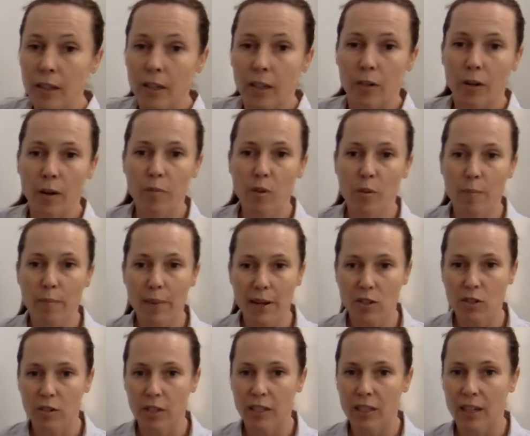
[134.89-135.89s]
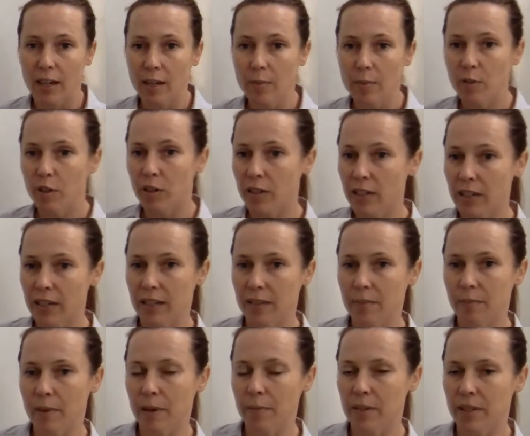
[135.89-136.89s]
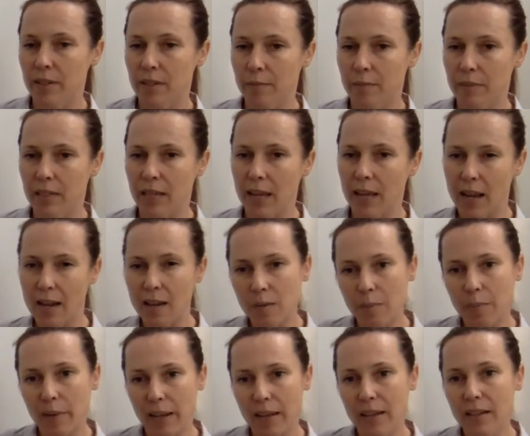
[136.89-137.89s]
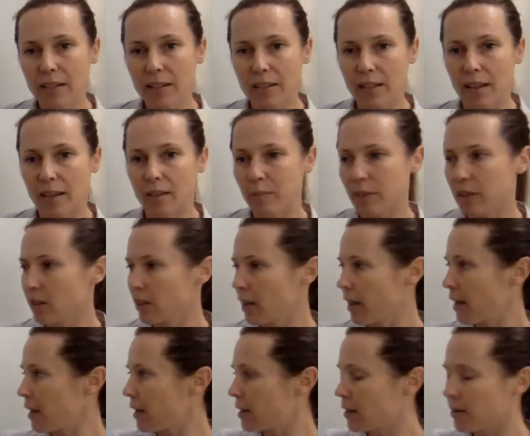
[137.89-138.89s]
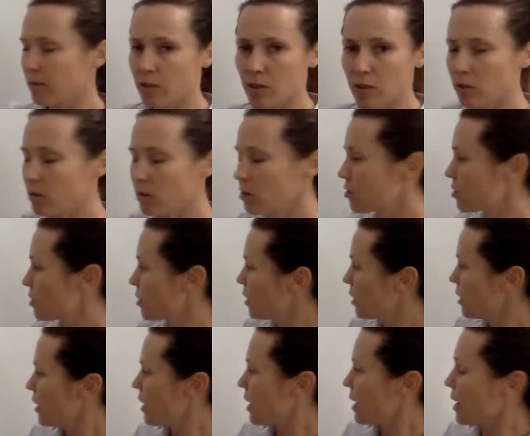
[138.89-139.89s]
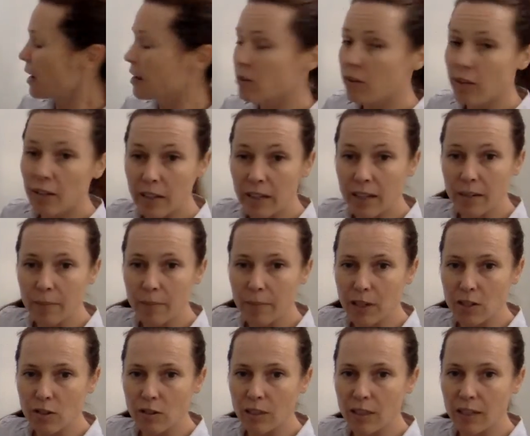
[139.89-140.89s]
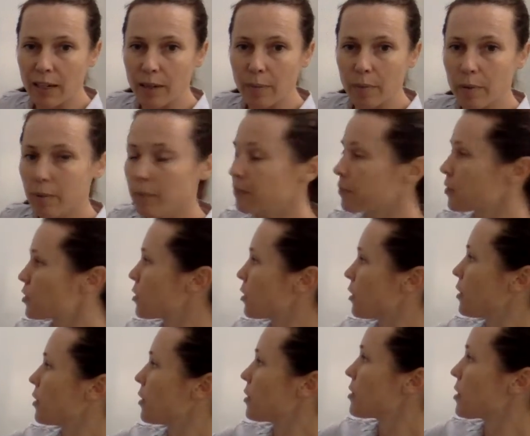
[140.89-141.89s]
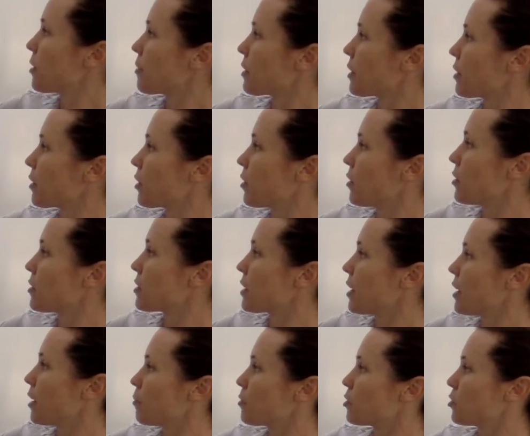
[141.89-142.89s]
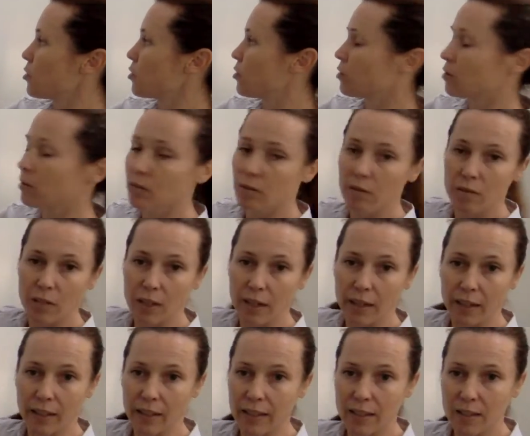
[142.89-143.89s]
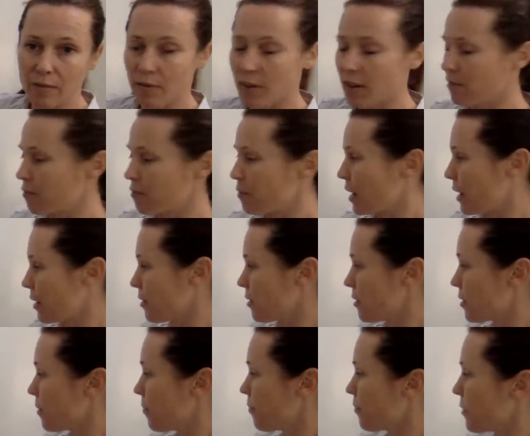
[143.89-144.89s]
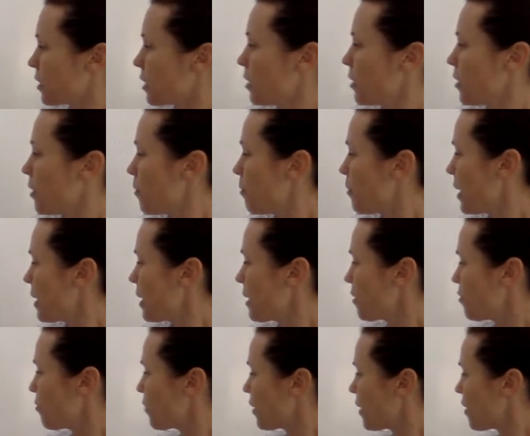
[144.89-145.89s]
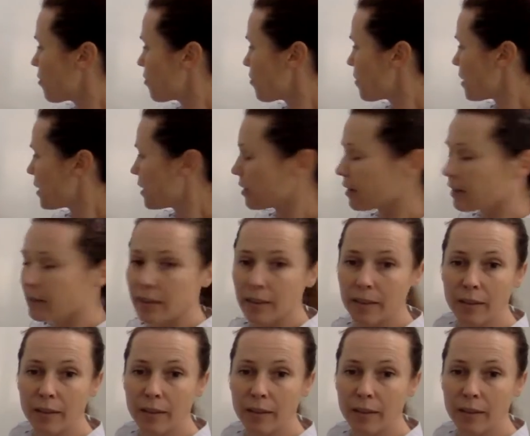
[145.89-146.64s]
grab your measuring tape. You're going to need maybe some tent pegs. They'd be a handy resource. And you're going to need a measuring tape. So something that goes up to, say, at least 5 metres. Make a 5 metre